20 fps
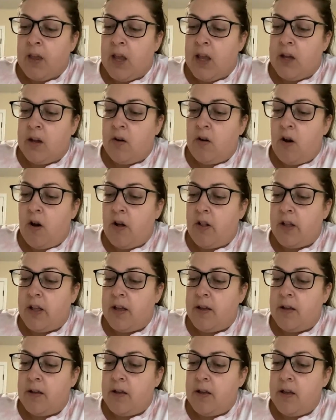and call
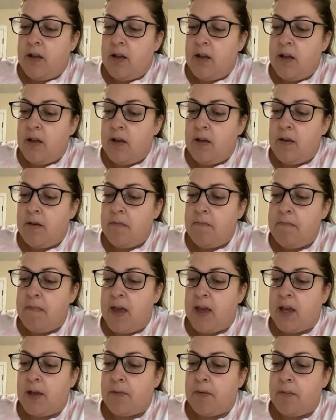it
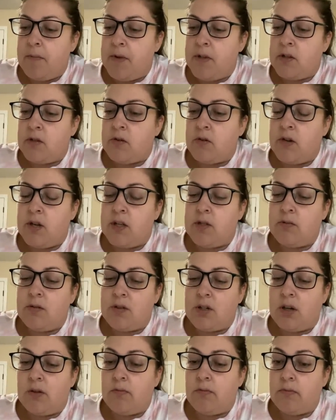Makeup and Mysteries,
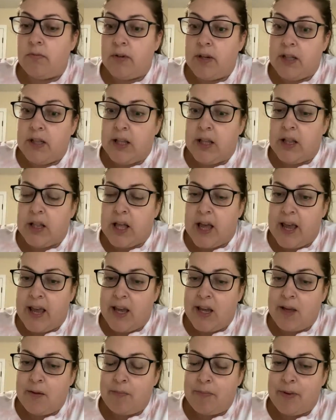which I really
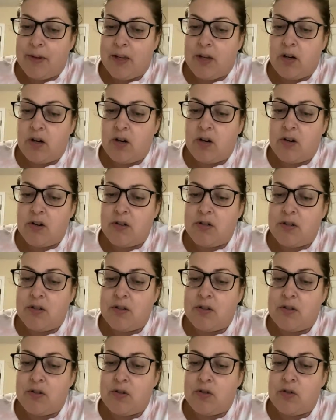like, but hers
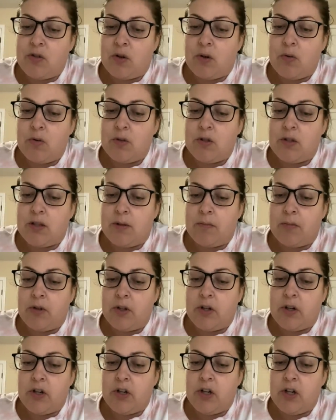is so
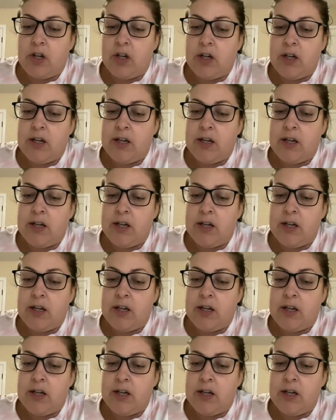similar.